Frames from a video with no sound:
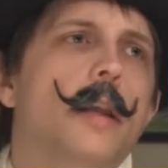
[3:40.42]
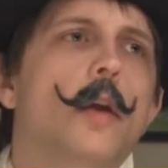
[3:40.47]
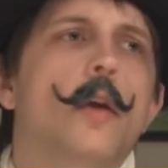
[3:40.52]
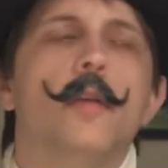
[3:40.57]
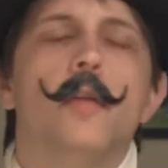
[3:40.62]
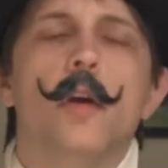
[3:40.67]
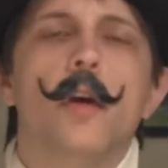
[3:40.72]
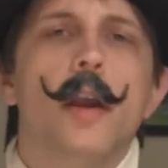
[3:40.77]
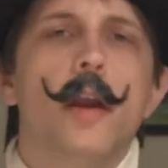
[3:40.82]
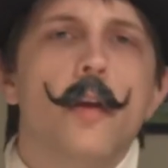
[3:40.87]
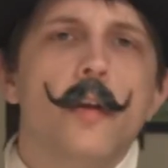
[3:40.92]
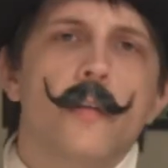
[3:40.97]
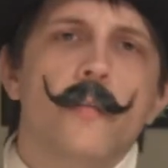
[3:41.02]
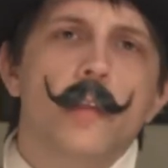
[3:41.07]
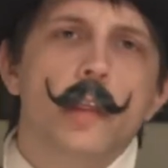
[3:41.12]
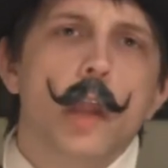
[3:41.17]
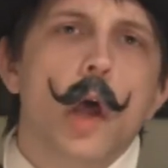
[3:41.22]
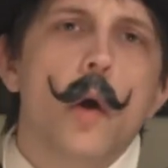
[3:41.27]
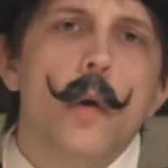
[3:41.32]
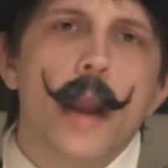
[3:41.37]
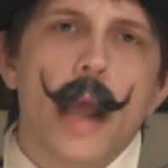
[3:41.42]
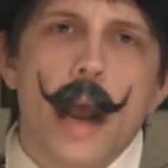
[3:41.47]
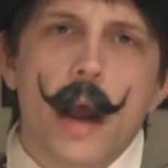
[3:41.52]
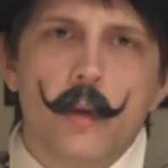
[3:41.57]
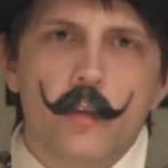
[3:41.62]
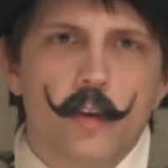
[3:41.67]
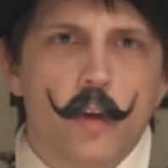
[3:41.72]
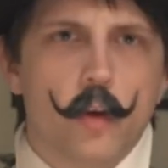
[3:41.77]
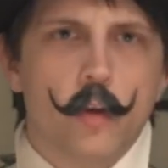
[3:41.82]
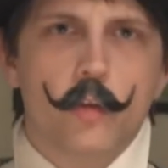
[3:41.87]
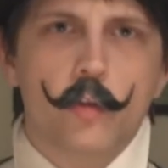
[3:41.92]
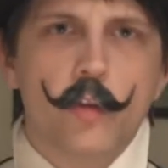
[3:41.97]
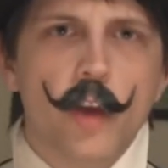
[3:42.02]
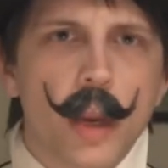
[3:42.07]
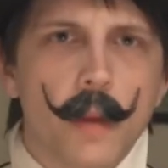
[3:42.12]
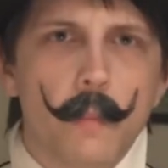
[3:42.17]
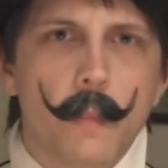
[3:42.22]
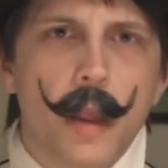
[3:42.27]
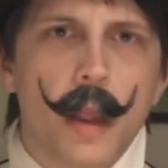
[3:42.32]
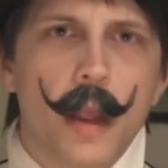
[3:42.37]
you can look at your different loadouts, your
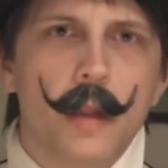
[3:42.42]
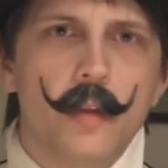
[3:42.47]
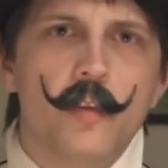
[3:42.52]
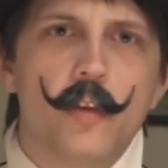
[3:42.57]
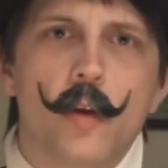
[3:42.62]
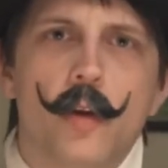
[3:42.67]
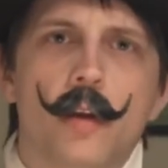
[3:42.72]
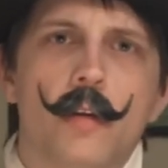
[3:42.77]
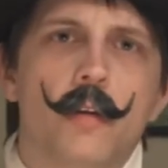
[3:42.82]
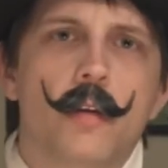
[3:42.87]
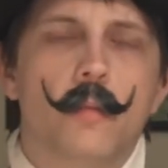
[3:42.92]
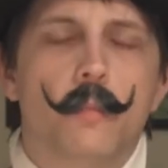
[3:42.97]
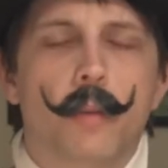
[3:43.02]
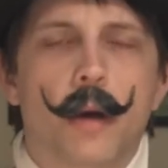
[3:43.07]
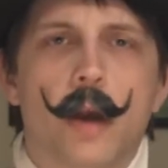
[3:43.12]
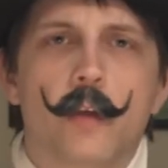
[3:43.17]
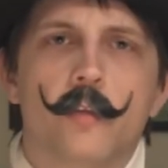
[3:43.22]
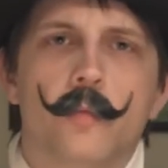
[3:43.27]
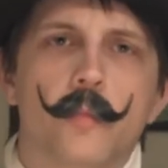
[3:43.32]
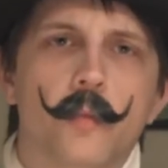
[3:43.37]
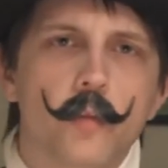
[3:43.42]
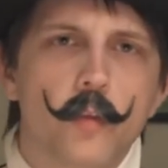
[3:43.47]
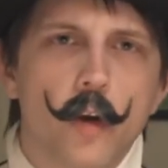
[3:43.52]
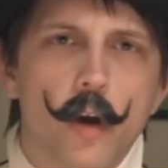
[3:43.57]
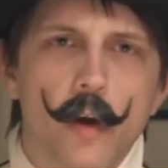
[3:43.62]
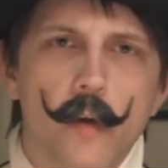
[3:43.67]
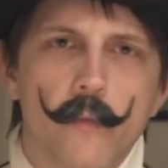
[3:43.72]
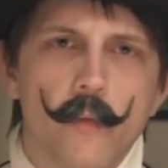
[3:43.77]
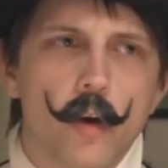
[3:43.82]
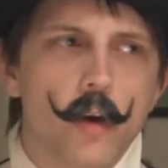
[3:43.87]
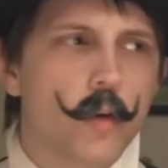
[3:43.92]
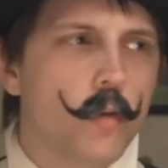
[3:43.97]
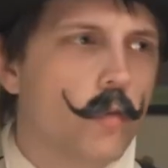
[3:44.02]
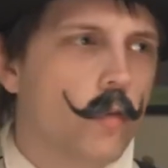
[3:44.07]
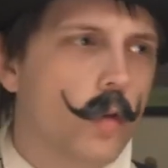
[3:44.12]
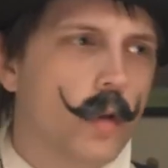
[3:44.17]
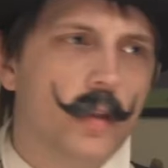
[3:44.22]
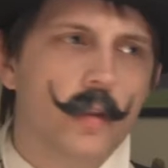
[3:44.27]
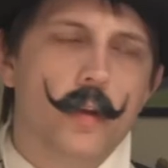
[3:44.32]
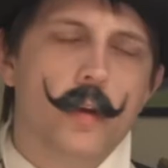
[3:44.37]
achievements, you can browse some
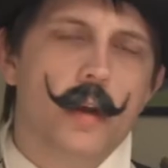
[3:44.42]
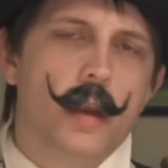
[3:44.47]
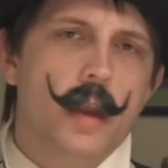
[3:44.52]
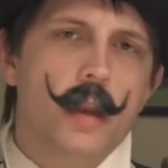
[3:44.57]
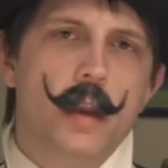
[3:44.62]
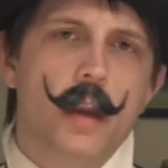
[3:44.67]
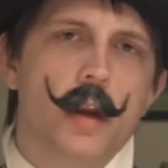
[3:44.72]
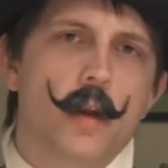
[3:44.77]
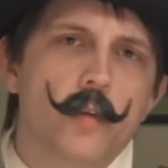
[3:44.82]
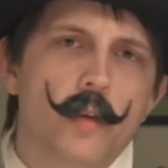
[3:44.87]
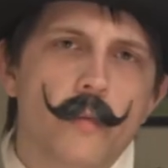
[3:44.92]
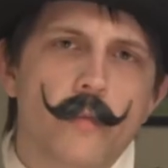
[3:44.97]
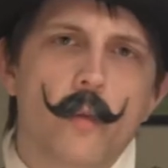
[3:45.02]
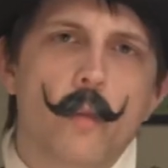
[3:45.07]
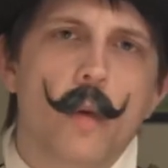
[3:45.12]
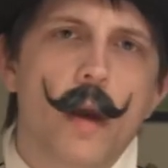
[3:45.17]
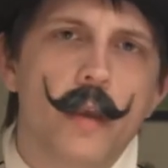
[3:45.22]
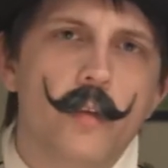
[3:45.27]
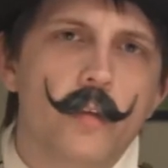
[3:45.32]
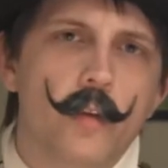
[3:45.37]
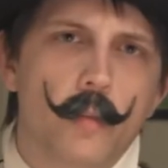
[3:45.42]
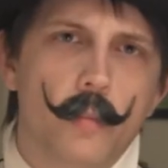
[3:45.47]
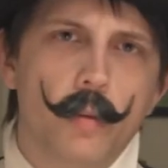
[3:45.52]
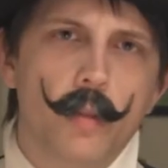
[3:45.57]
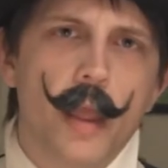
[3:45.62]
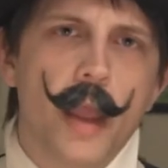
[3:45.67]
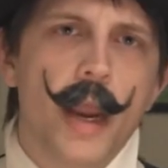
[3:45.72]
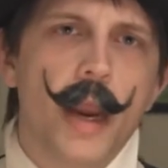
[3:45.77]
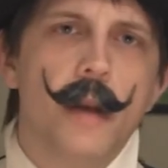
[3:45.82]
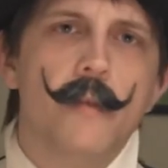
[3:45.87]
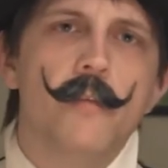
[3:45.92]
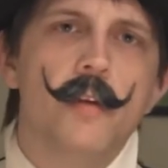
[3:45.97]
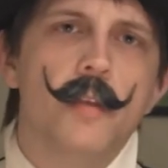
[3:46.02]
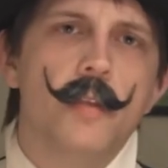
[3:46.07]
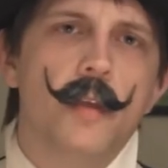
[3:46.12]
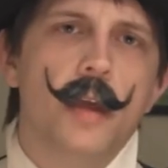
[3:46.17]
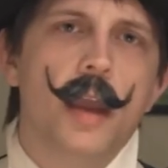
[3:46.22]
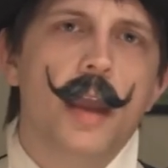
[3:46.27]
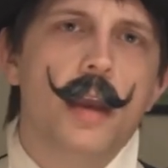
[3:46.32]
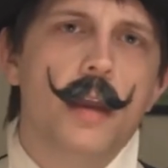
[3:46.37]
servers, you can look at, you know, different ways to play and
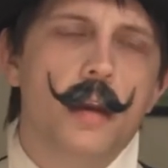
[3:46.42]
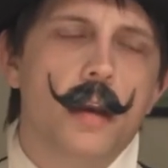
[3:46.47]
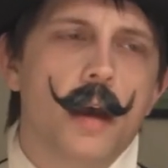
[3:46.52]
everything.